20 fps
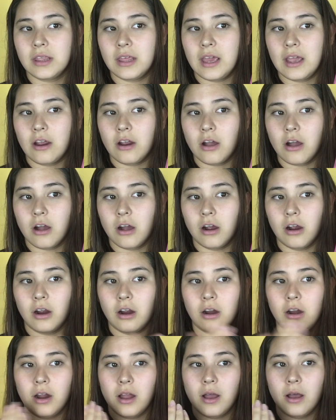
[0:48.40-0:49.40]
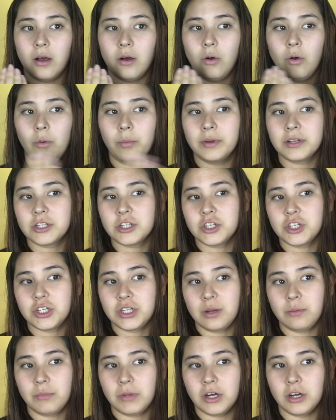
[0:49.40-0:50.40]
there are a whole bunch of
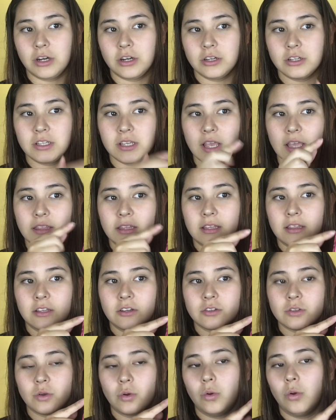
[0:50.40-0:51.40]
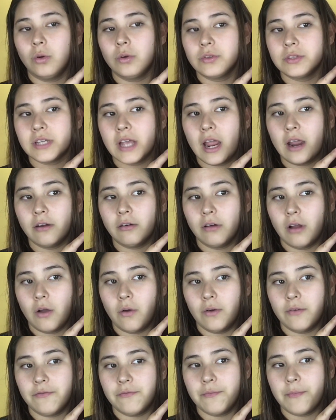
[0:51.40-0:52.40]
shimmers, and then there's a whole entire
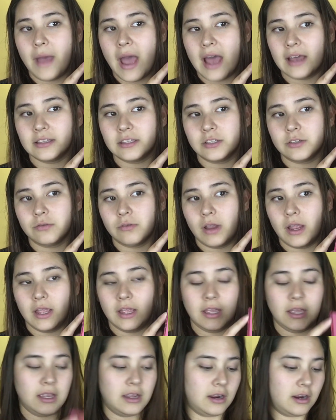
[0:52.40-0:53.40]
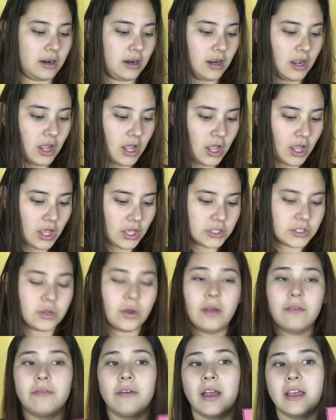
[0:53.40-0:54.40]
row of mattes right here. So
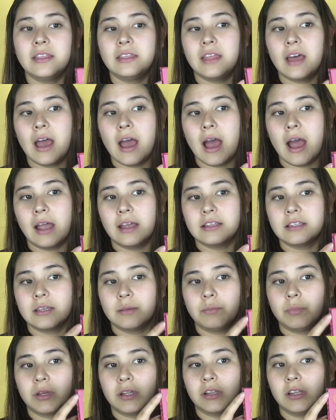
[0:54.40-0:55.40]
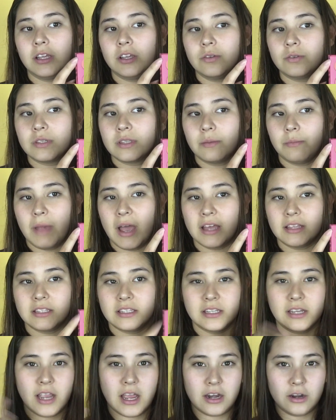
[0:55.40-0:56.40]
I find that I typically use the
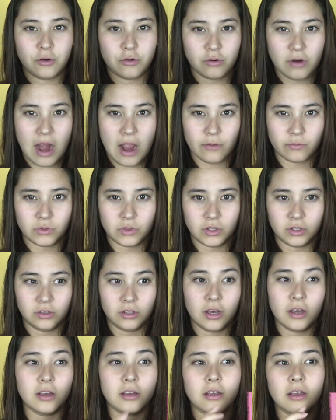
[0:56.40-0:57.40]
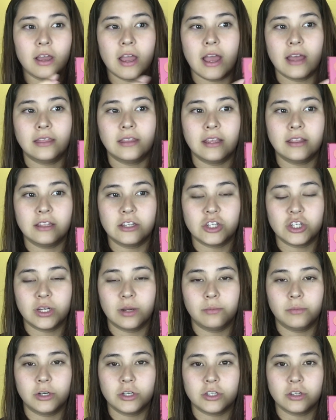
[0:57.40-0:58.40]
mattes to kind of ground the look, and then the
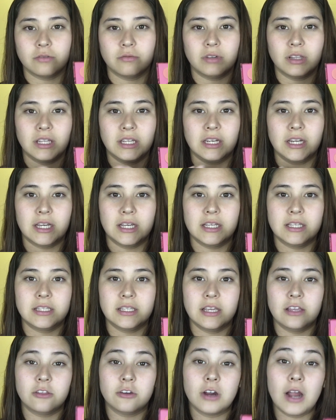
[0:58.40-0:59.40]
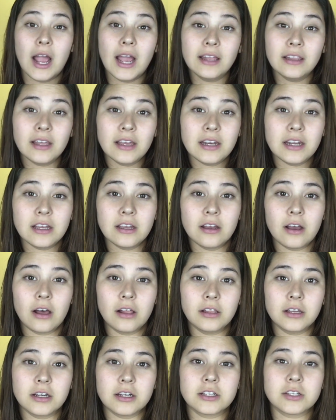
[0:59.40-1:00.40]
shimmers are really nice, either highlighting
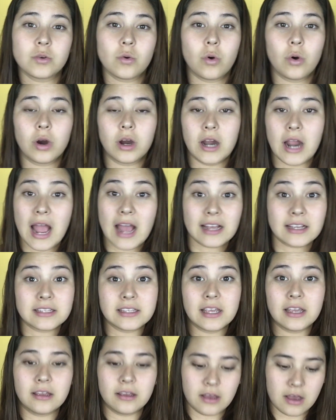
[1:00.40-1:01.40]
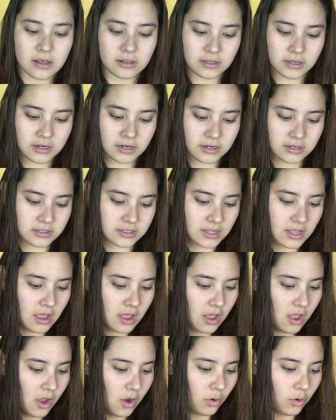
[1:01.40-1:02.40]
colors or accent colors,
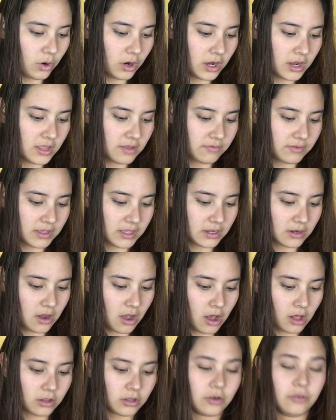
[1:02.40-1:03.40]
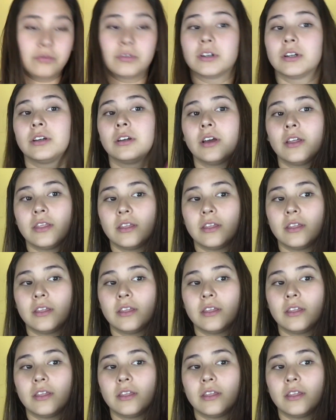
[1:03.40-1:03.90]
or even all over